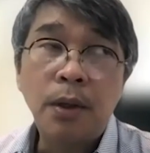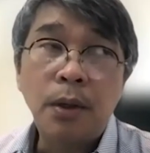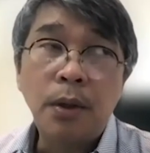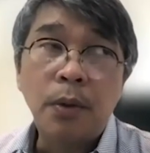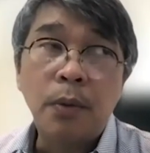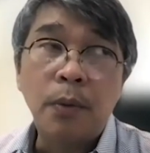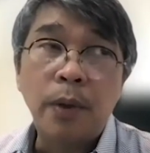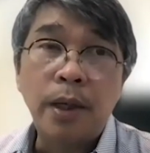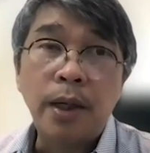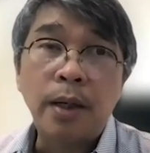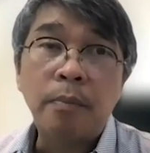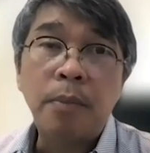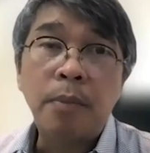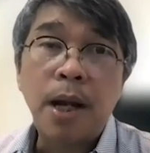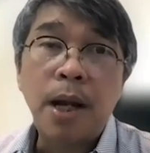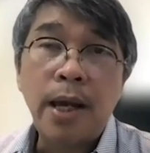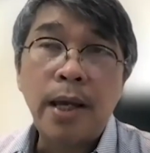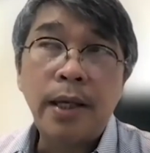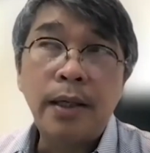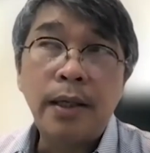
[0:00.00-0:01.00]
We're
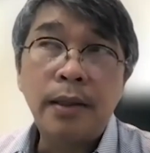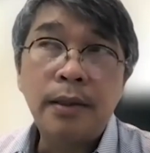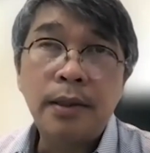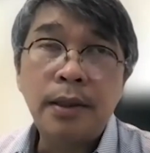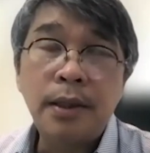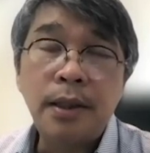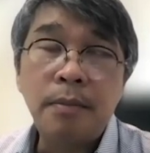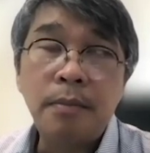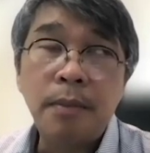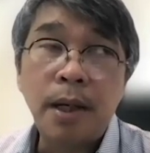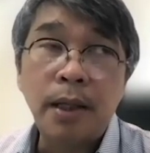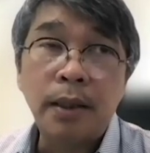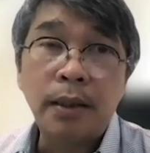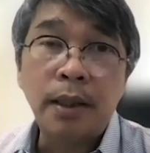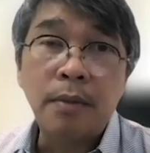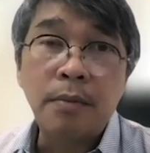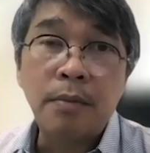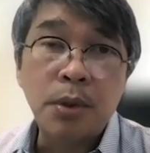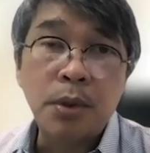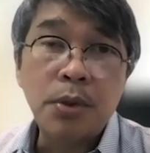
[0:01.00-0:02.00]
applying the
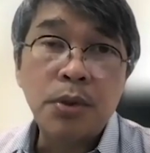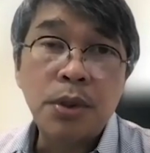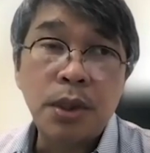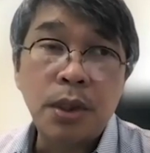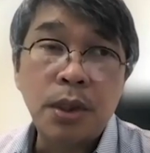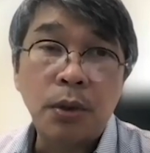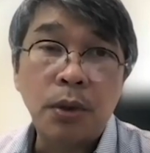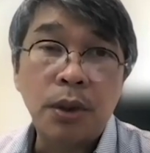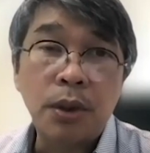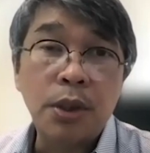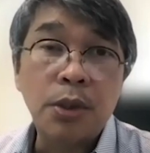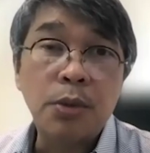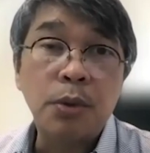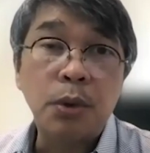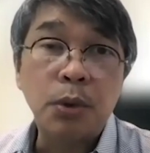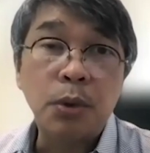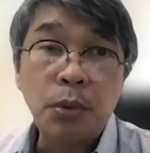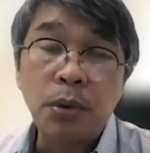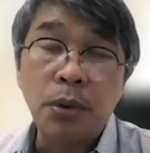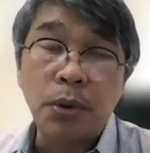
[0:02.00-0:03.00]
maritime zones in accordance with
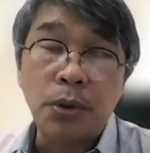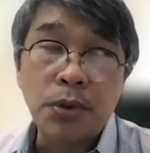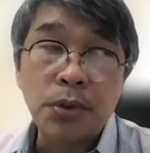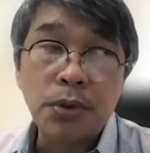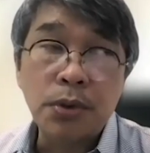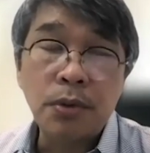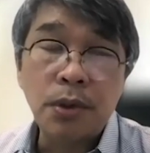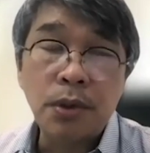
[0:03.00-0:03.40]
UNCLOS